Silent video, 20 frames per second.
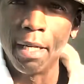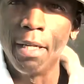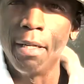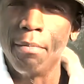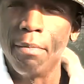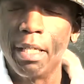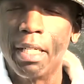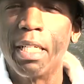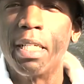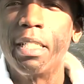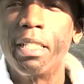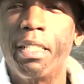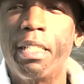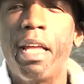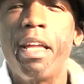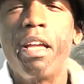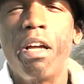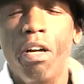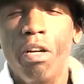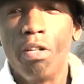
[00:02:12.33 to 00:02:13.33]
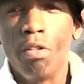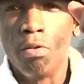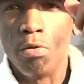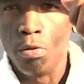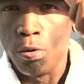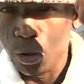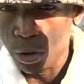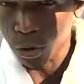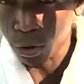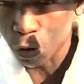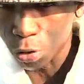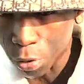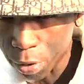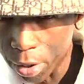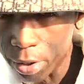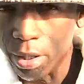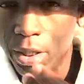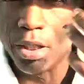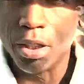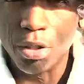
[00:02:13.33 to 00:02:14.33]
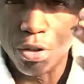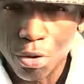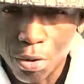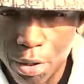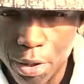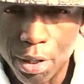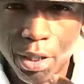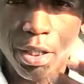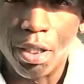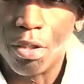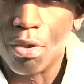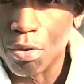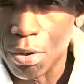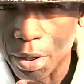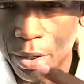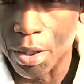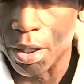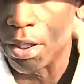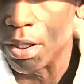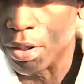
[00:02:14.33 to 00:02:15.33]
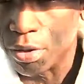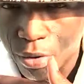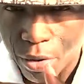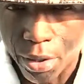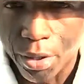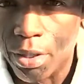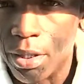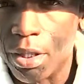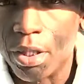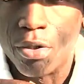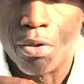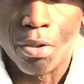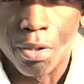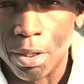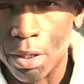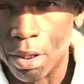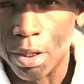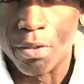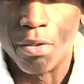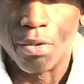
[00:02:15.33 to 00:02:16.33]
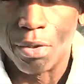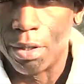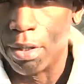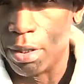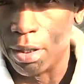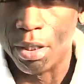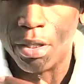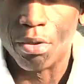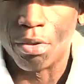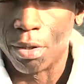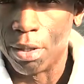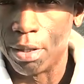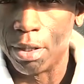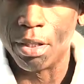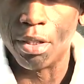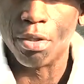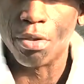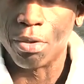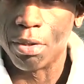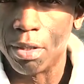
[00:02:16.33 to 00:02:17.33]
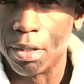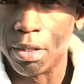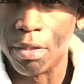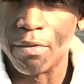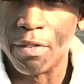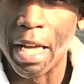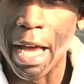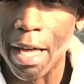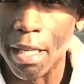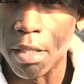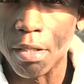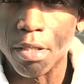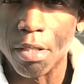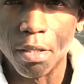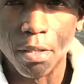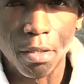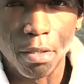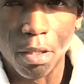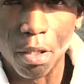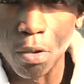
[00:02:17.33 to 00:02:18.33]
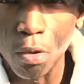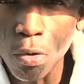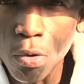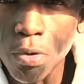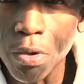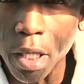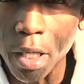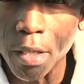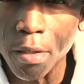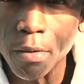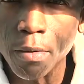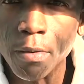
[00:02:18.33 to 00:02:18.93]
because they owe trillions and trillions and trillions and trillions and trillions and trillions and trillions and trillions of dollars. To who though?